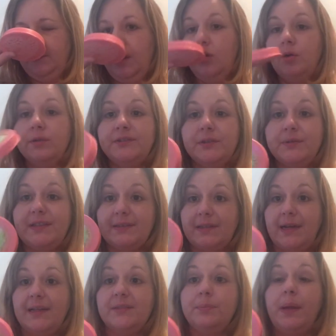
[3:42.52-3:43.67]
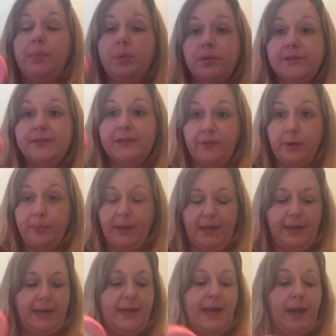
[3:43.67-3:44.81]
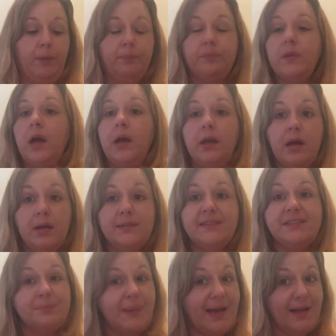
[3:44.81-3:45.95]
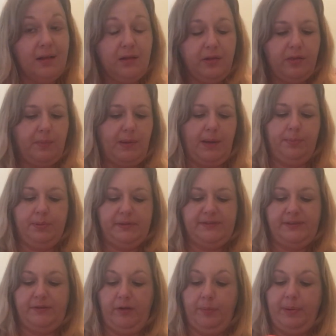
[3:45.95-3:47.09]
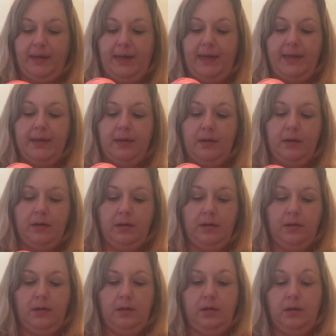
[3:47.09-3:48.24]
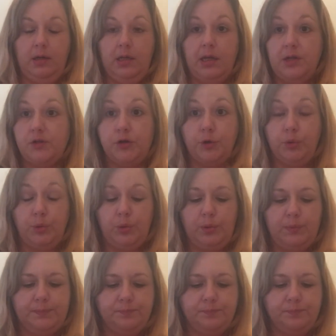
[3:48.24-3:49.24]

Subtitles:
it also says it has maple syrup in it. Now, I can't smell the maple syrup in it at all,